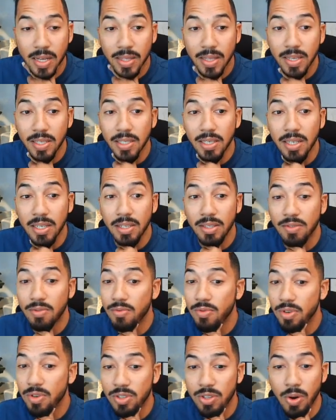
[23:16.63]
This could
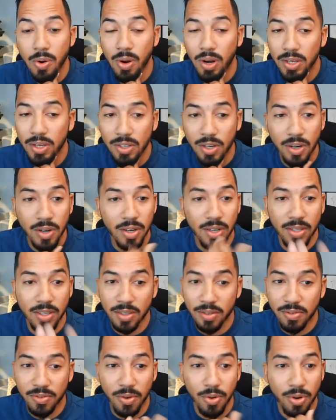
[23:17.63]
totally turn
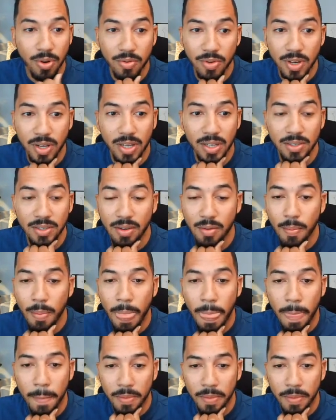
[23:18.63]
into photorealism